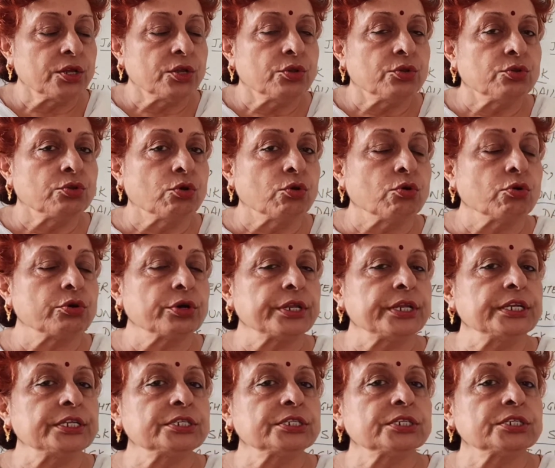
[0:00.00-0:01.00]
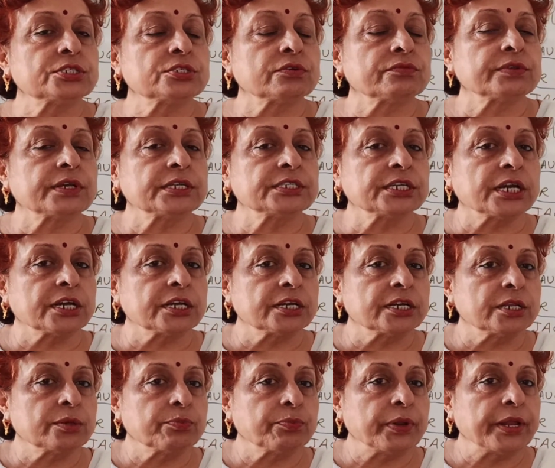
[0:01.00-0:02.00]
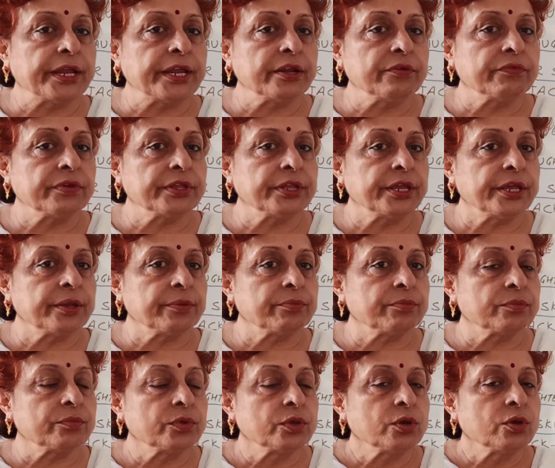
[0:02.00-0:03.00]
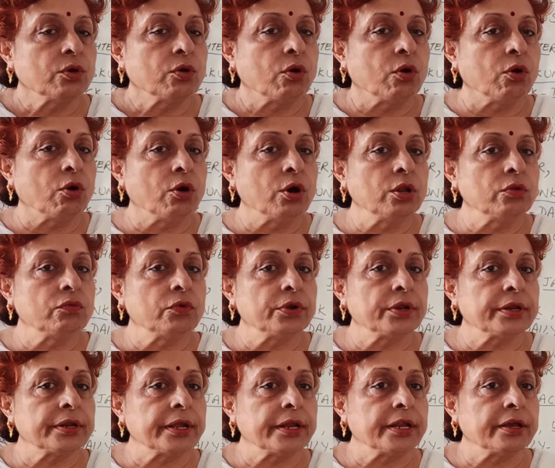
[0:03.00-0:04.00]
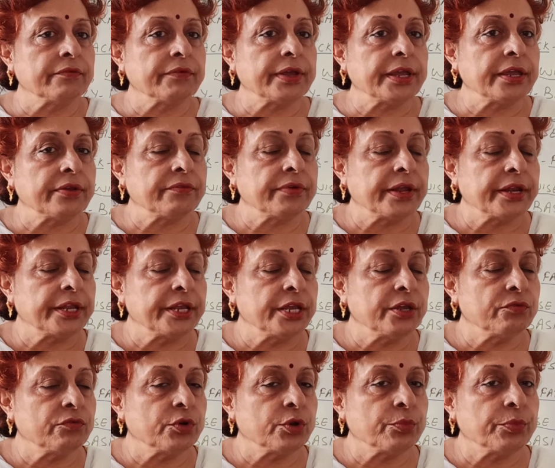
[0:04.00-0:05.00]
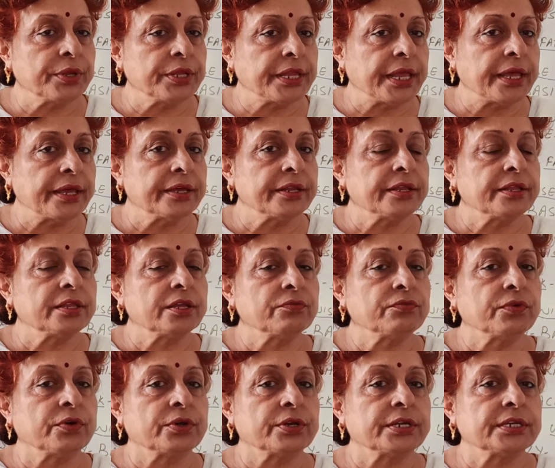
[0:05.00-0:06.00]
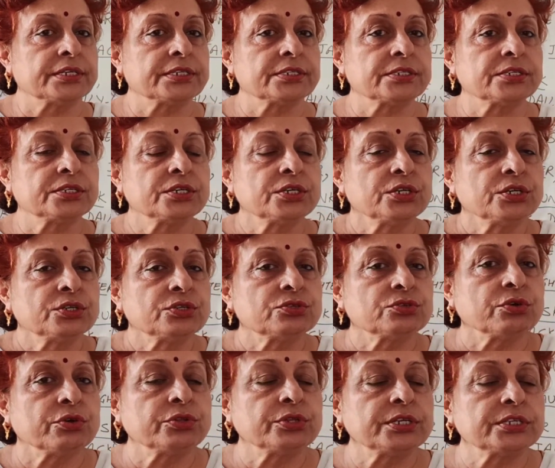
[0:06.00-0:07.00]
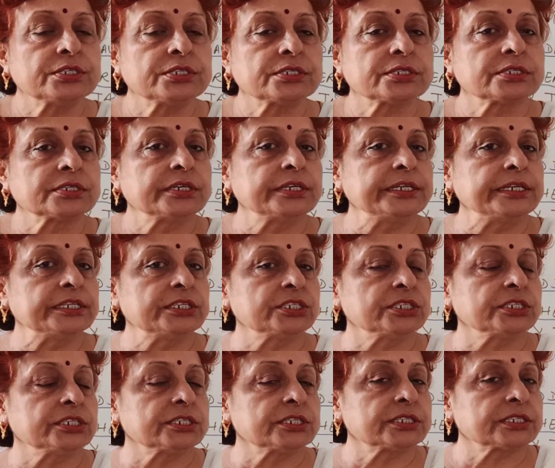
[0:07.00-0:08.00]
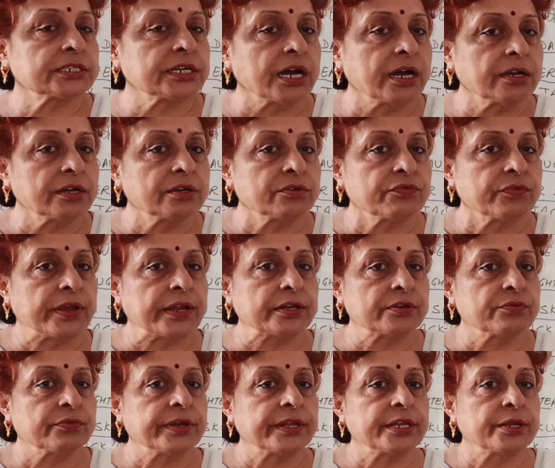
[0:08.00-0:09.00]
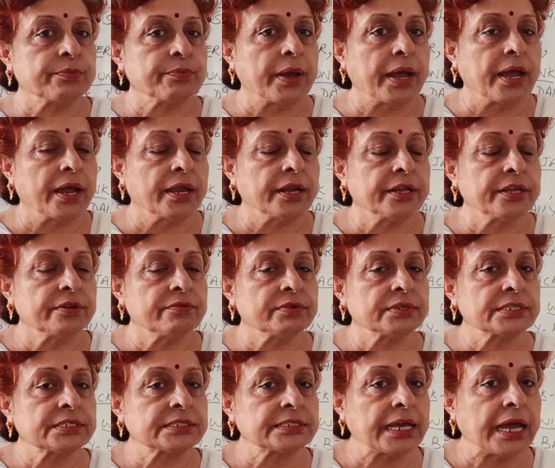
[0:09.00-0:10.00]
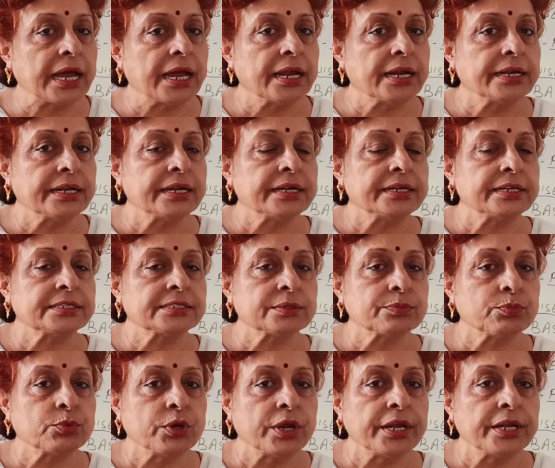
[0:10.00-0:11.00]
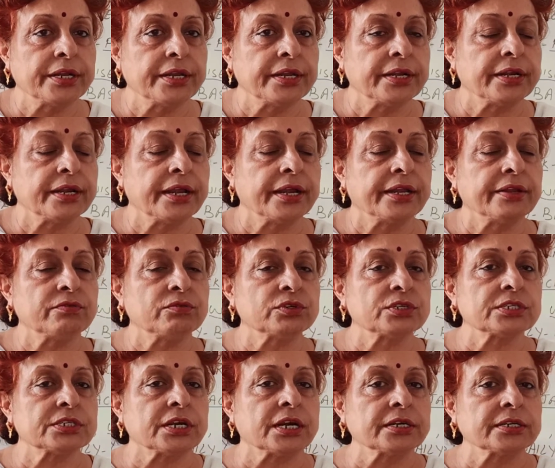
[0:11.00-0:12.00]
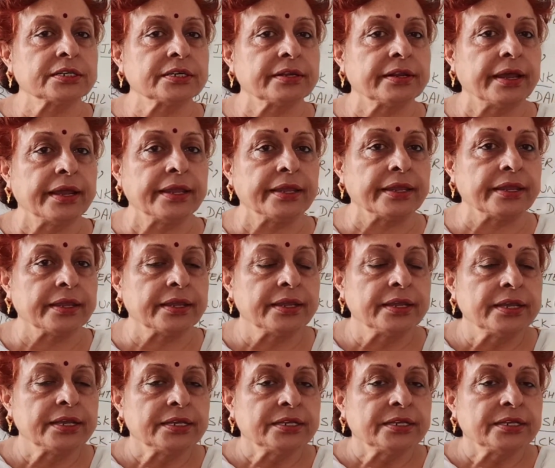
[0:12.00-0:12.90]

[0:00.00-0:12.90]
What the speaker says: No creatures of the jungle played with him. All would run away when he would be there in the forest. So this creature, skunk, felt very bad. He was sad and disappointed, and he would start crying.